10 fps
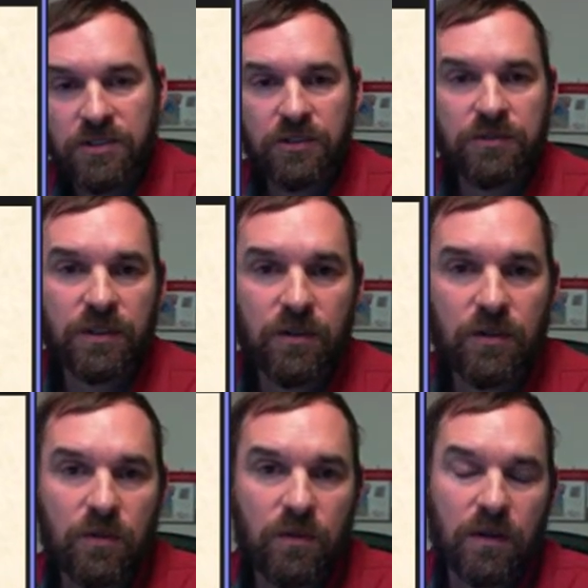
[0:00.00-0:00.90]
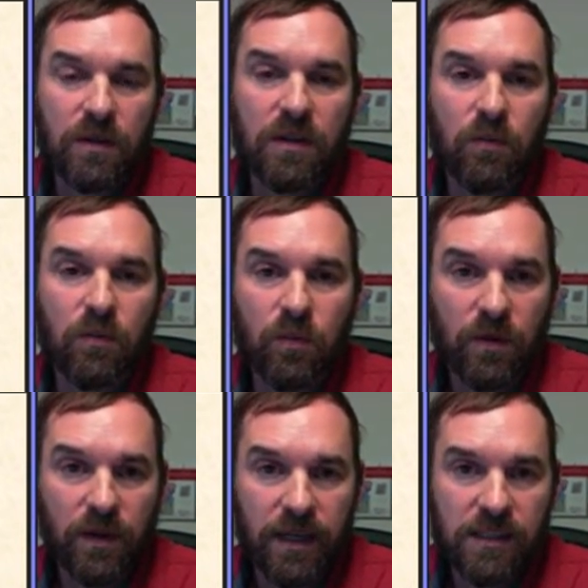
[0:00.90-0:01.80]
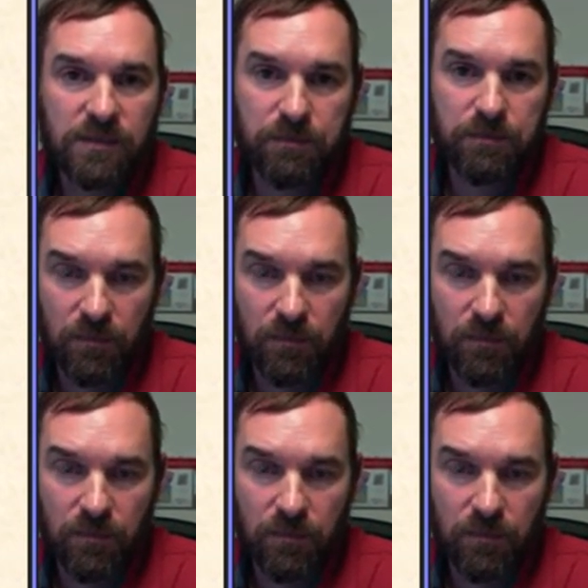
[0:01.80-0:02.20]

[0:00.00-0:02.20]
Issue two, you know, it is